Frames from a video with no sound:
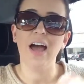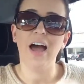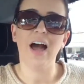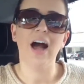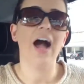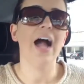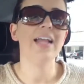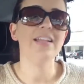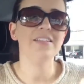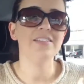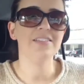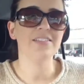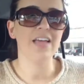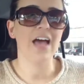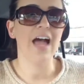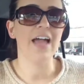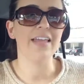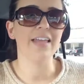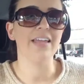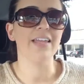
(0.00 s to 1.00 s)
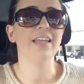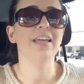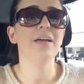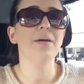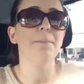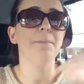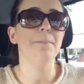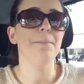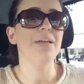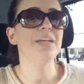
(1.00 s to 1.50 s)
I decided
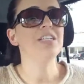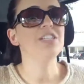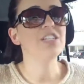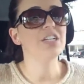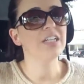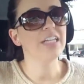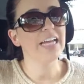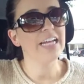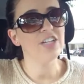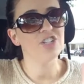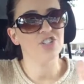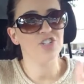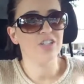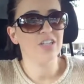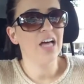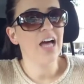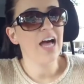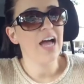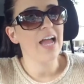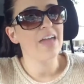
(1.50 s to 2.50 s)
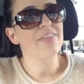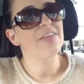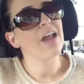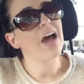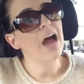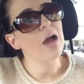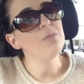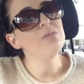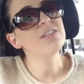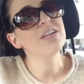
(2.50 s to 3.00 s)
mid to late July that
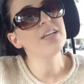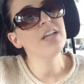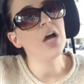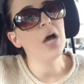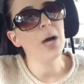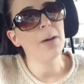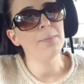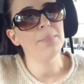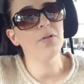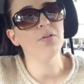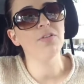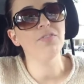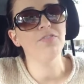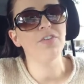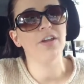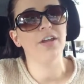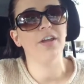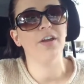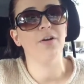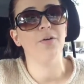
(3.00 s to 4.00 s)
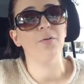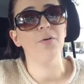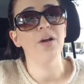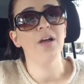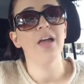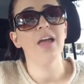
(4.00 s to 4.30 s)
I was gonna upload a video